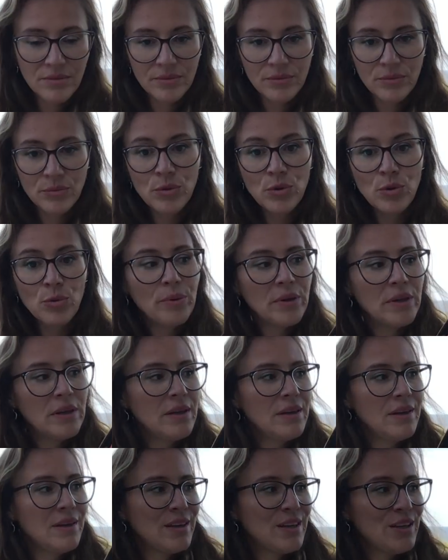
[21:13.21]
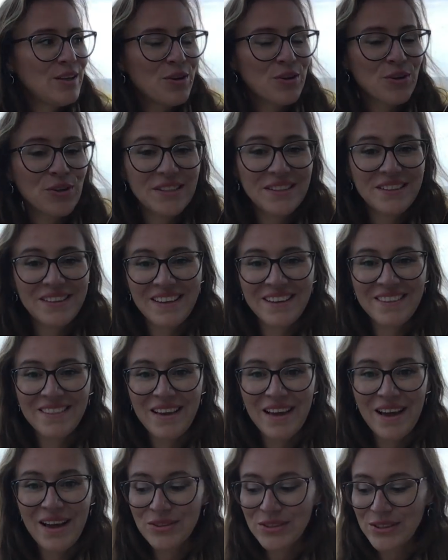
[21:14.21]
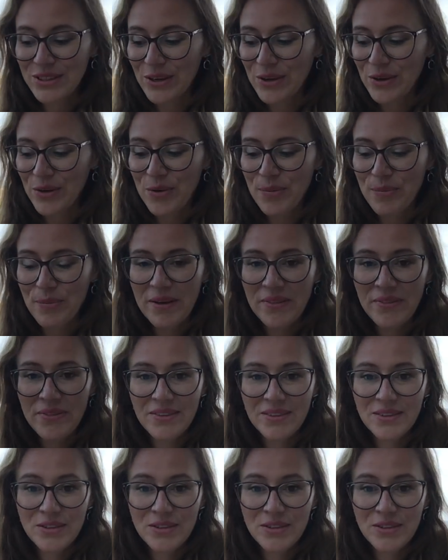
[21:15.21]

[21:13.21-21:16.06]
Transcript: will be in your 10th house the whole month.